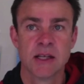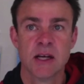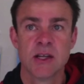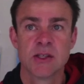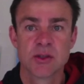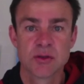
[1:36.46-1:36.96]

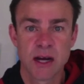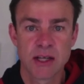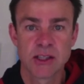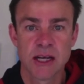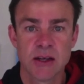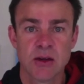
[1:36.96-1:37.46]

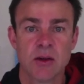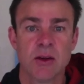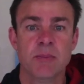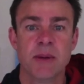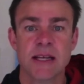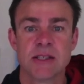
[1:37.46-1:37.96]
structure or the
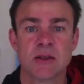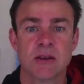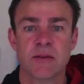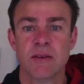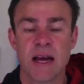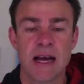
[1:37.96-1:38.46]
best sort
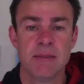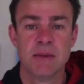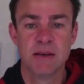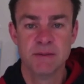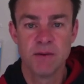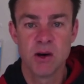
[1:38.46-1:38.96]
of
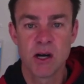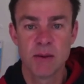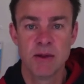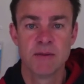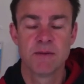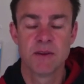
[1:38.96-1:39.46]

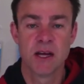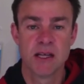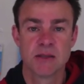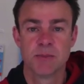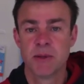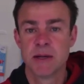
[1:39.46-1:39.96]
environment for
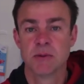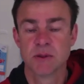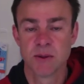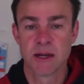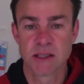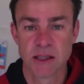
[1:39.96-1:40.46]
those people
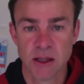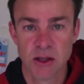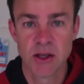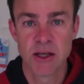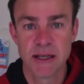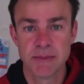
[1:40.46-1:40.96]
to actually
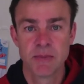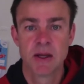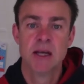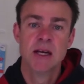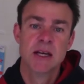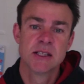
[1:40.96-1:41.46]
learn in.
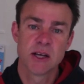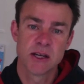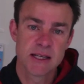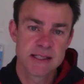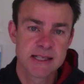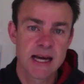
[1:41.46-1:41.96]
So
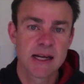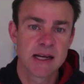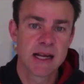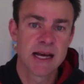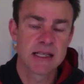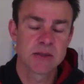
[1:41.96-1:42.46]
you started
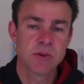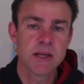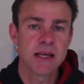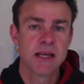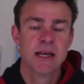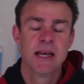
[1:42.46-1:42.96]
last
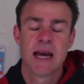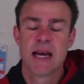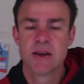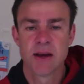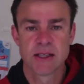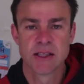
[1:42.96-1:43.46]
week
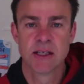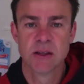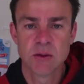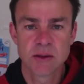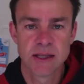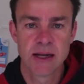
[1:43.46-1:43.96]
and you actually
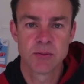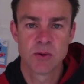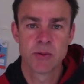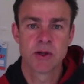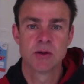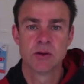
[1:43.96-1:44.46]
looked at
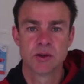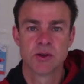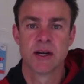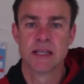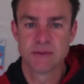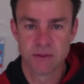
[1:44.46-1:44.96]
what we call
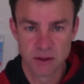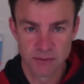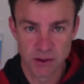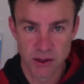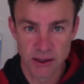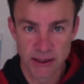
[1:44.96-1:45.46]
transfer of
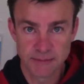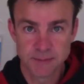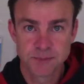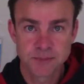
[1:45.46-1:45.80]
learning.